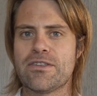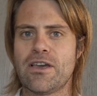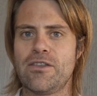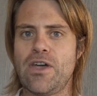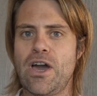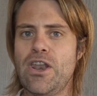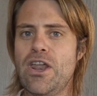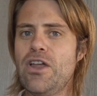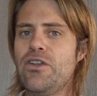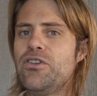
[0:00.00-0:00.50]
So
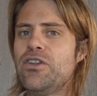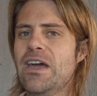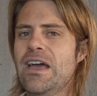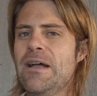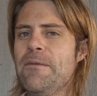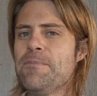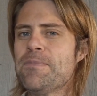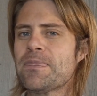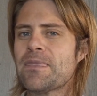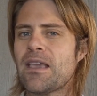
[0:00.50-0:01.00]

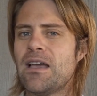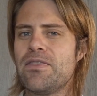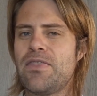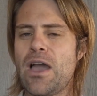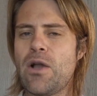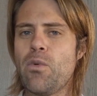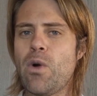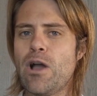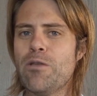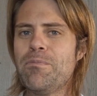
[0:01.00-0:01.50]

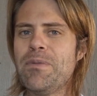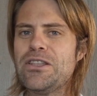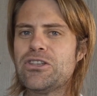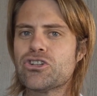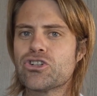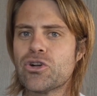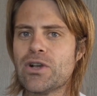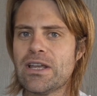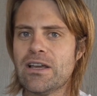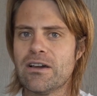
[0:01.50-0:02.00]
they won't be
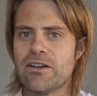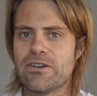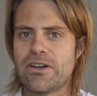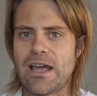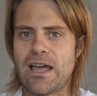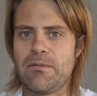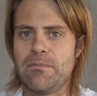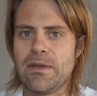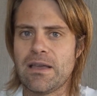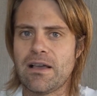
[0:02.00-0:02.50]
triggered
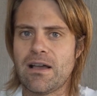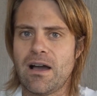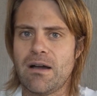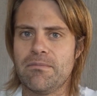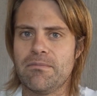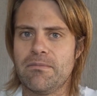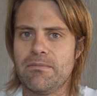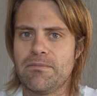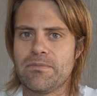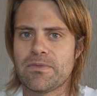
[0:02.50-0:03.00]
and
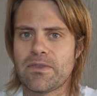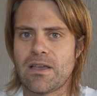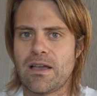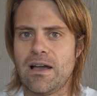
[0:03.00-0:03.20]
become